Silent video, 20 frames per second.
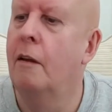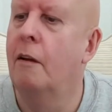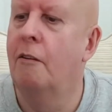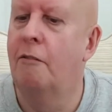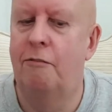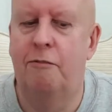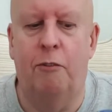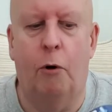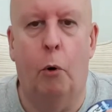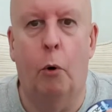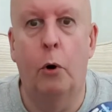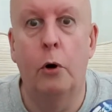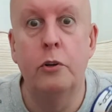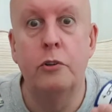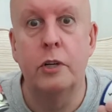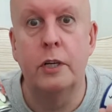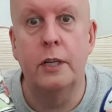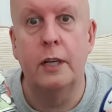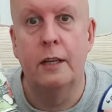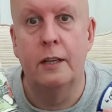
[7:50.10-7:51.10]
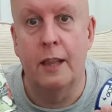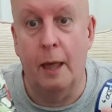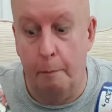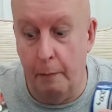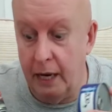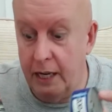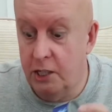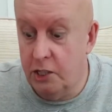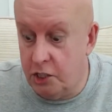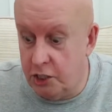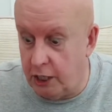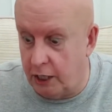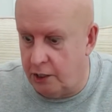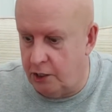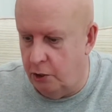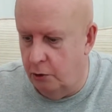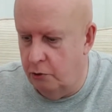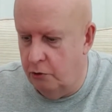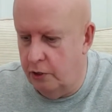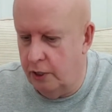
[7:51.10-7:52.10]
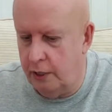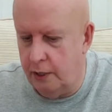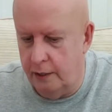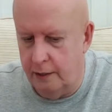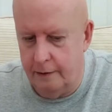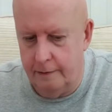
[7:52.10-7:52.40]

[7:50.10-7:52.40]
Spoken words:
400, that makes 600.